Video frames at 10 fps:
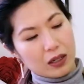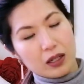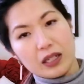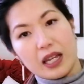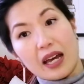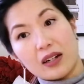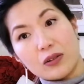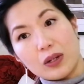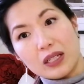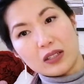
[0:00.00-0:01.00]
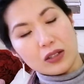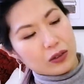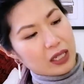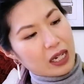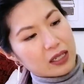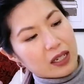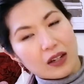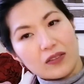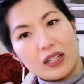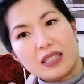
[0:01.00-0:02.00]
The adult ones don't tend to
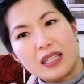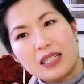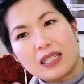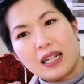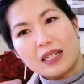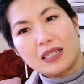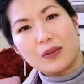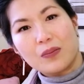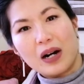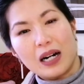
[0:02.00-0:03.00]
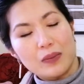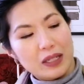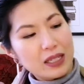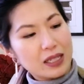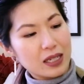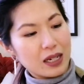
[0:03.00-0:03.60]
have these insulated compartments.